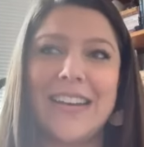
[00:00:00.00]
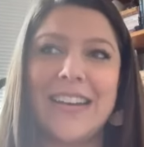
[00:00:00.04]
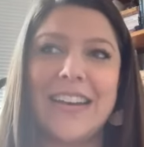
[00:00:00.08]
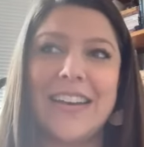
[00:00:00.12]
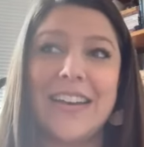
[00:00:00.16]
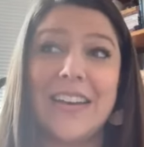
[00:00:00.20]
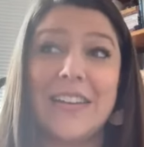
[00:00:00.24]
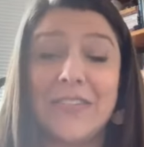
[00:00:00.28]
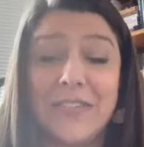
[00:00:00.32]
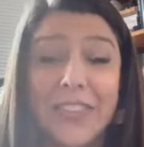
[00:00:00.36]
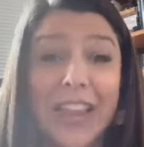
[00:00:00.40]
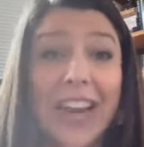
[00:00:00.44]

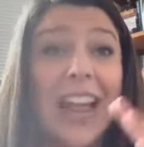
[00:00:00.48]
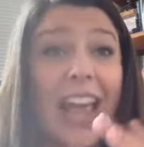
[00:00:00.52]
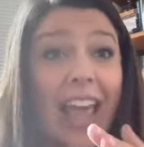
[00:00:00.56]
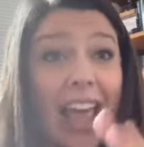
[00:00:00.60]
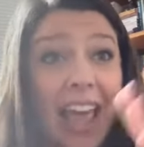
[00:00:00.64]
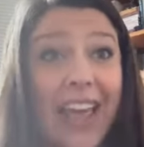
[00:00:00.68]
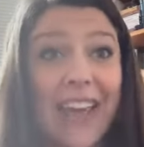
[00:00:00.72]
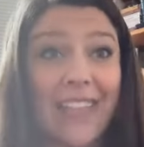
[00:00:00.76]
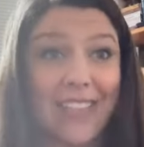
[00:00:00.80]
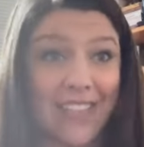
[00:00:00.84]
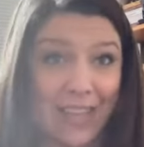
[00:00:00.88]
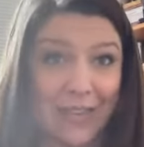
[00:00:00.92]
that
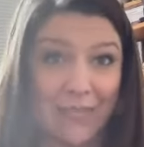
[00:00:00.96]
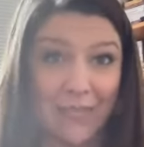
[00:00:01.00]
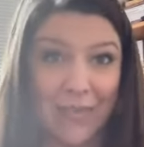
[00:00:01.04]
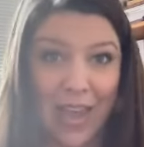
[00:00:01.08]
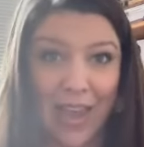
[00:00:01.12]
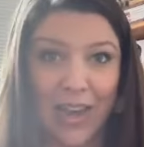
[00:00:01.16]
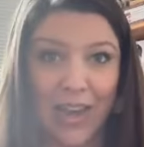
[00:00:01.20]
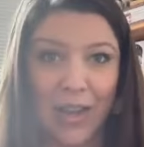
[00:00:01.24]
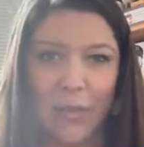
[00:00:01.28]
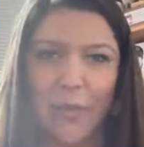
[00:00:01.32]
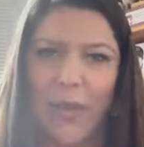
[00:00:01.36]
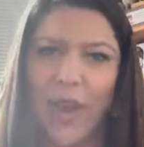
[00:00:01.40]
A, I think I'm
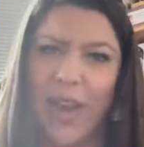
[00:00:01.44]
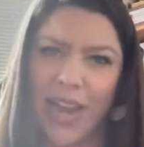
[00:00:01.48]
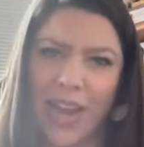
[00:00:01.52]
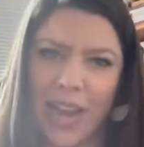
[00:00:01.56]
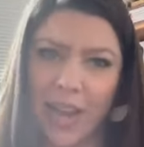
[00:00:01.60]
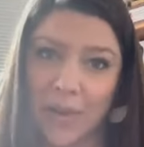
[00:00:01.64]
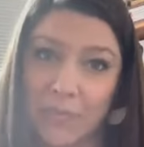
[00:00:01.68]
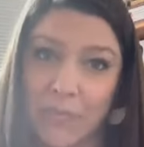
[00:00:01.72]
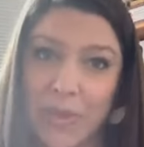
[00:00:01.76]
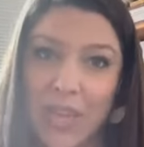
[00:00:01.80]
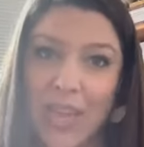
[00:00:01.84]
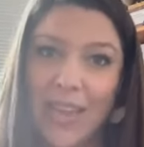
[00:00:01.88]
gaining weight,
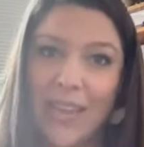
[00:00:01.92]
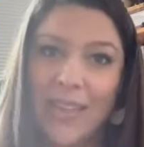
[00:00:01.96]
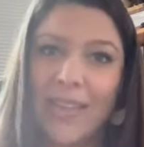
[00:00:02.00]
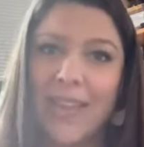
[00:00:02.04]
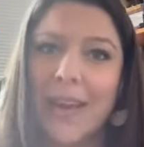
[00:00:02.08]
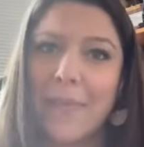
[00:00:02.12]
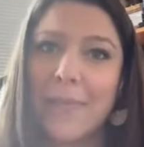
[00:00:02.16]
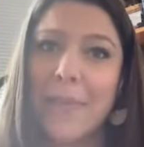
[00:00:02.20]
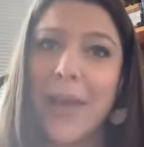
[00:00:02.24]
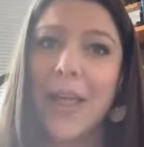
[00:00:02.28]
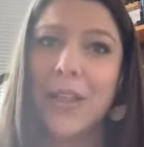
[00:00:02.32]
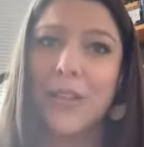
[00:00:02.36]
and B, that
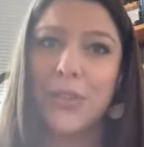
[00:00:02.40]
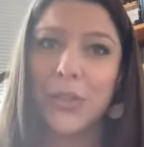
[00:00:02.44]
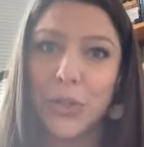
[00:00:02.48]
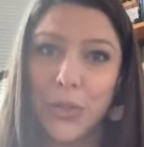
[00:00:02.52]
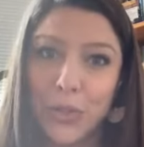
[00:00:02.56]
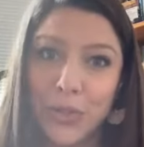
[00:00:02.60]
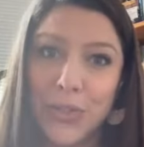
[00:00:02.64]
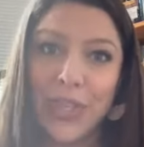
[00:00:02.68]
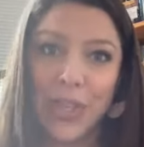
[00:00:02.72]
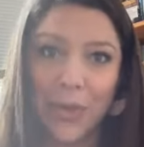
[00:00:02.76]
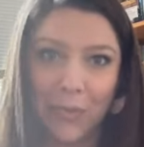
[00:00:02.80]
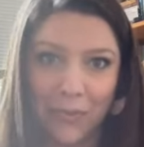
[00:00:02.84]
I'm not
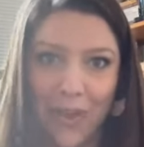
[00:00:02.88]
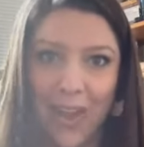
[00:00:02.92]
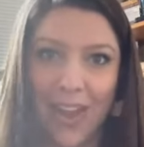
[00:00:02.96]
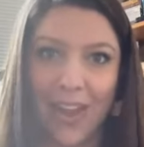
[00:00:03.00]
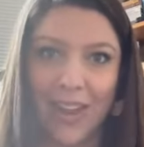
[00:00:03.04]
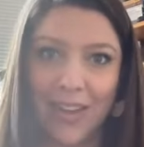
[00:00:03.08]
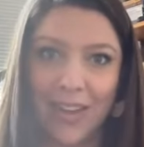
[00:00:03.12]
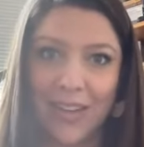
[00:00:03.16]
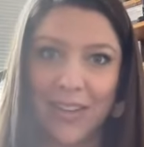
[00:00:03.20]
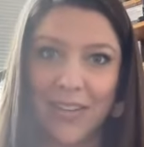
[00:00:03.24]
losing weight.